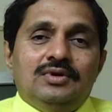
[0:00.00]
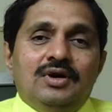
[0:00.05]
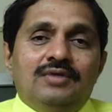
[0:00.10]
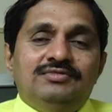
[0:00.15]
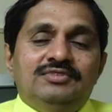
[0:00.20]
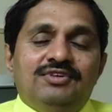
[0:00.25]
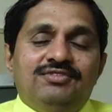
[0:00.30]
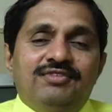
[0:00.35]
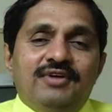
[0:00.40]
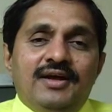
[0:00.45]

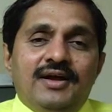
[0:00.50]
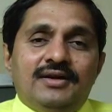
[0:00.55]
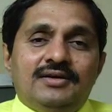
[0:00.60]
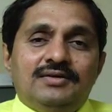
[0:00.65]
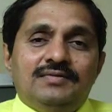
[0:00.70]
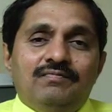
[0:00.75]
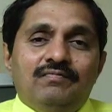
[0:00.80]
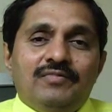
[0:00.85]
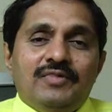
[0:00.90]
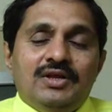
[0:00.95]
of the
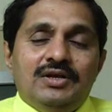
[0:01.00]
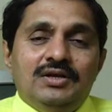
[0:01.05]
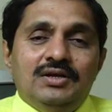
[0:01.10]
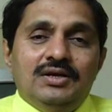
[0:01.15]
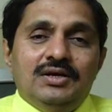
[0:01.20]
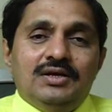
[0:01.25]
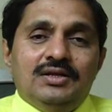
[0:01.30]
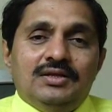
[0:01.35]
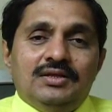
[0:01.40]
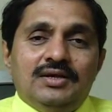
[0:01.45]
fact
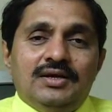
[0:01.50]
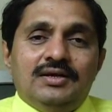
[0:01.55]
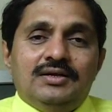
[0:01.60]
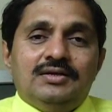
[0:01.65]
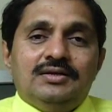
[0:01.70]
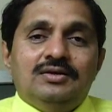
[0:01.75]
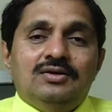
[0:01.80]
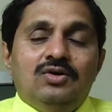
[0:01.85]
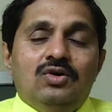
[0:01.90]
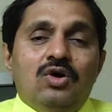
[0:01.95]

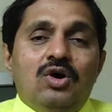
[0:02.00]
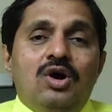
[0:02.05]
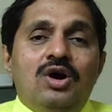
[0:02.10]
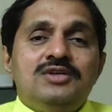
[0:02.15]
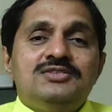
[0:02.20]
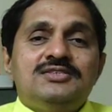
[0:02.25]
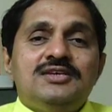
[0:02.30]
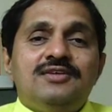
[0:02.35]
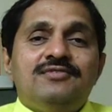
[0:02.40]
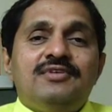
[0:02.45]
that
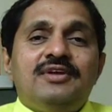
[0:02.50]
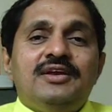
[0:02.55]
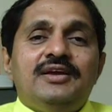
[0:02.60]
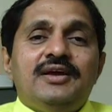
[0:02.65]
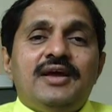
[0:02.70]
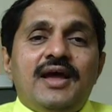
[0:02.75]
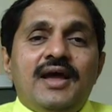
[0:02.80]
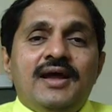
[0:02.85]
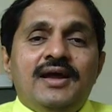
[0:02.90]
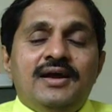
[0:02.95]
gods are
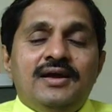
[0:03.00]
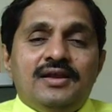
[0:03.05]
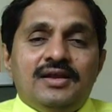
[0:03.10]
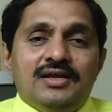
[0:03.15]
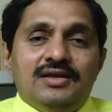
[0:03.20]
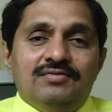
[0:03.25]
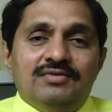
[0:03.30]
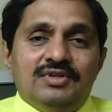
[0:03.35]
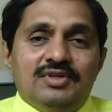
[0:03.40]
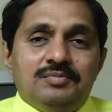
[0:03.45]
very
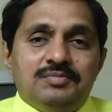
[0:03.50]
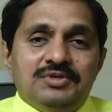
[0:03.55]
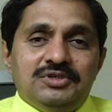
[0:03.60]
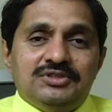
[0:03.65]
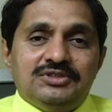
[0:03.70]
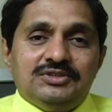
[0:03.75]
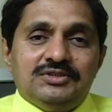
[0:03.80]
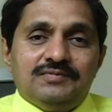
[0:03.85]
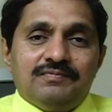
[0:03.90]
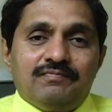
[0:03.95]
angry with the
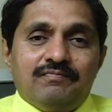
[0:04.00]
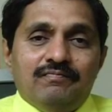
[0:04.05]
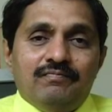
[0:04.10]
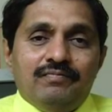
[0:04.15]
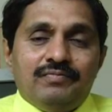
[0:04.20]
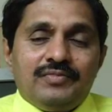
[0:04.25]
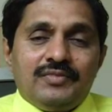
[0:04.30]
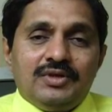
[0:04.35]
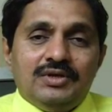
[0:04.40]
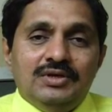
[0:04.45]
person.
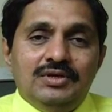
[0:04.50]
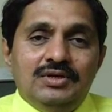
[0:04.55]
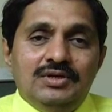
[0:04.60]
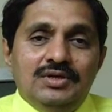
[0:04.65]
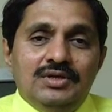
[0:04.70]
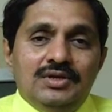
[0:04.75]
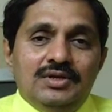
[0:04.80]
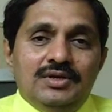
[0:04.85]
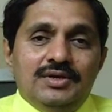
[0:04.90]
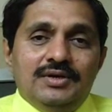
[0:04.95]

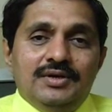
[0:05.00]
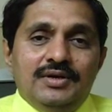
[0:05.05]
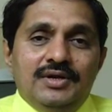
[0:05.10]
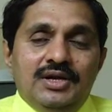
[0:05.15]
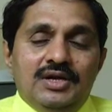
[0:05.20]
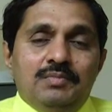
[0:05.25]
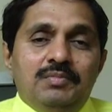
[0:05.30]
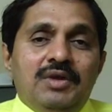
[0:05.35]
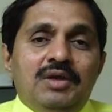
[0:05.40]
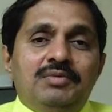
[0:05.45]

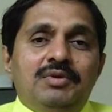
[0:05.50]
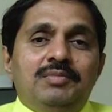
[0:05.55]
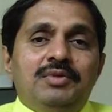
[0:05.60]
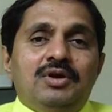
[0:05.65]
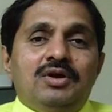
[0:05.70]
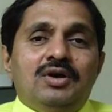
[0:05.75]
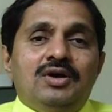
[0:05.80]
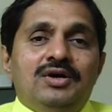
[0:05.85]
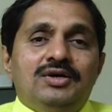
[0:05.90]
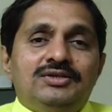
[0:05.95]
It may be
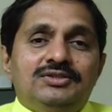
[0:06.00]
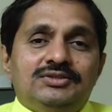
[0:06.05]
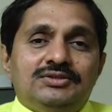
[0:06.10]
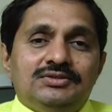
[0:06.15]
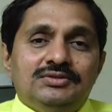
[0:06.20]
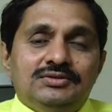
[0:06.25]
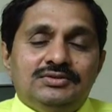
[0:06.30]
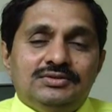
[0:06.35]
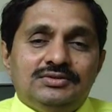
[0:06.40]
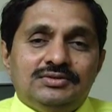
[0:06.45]

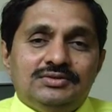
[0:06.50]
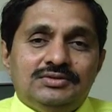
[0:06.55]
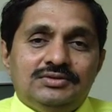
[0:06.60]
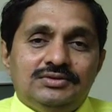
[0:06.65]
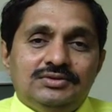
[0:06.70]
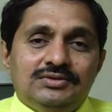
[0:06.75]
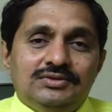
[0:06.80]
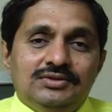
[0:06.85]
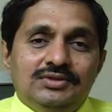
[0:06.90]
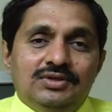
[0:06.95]
because
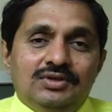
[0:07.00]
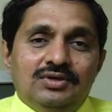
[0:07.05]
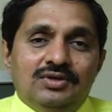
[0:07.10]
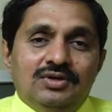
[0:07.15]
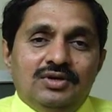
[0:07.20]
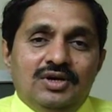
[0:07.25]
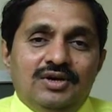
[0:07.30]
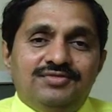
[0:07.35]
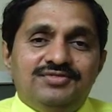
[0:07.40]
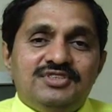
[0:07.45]

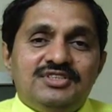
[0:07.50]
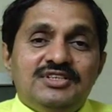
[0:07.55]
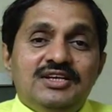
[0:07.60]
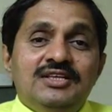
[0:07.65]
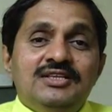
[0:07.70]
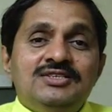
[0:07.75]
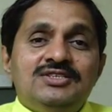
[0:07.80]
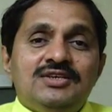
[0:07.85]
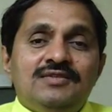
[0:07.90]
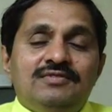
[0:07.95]
of
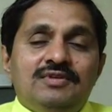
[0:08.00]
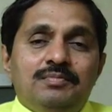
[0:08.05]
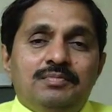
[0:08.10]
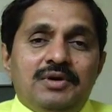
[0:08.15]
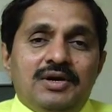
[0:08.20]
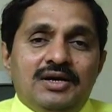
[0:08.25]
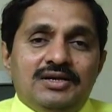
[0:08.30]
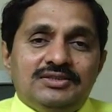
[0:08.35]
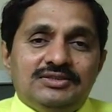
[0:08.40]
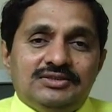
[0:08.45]
sins of the
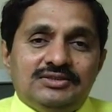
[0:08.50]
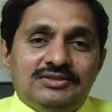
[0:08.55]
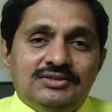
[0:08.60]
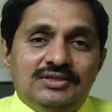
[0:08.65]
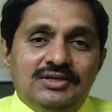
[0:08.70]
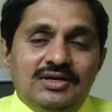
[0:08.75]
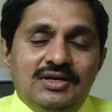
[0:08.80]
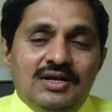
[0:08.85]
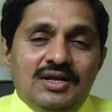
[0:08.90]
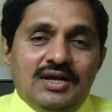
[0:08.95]
past
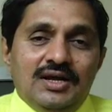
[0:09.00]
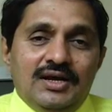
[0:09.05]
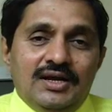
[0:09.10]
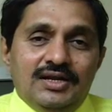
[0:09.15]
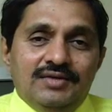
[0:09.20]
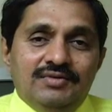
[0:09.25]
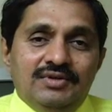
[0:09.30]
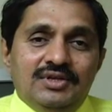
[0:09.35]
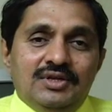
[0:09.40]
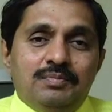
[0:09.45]

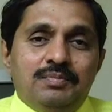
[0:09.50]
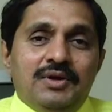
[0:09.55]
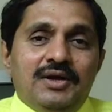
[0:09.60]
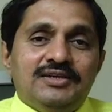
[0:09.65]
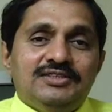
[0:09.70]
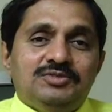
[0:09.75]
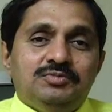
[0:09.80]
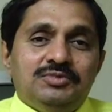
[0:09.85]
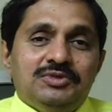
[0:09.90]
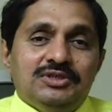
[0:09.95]
and even the
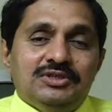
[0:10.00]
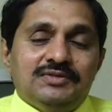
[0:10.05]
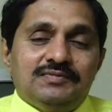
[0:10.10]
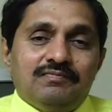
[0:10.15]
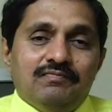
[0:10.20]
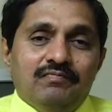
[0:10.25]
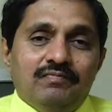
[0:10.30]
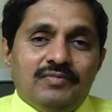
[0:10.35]
past birth.